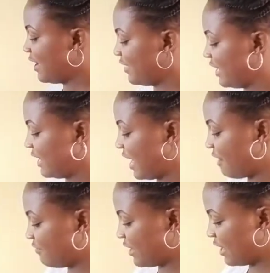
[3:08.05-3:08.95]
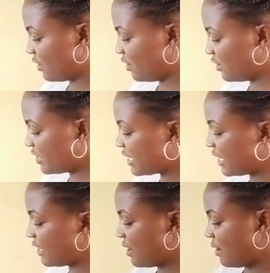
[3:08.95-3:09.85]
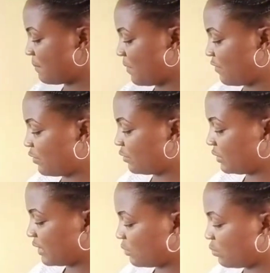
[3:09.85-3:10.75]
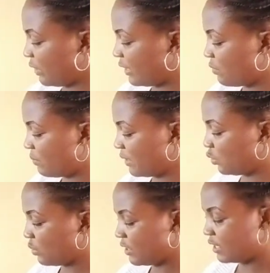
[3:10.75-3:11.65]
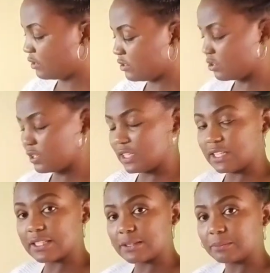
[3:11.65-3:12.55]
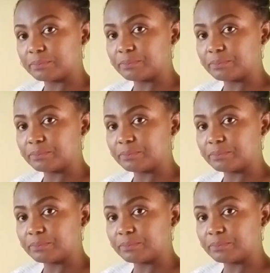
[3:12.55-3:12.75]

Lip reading: Then after closing, before you start cooking, you make sure the nozzle is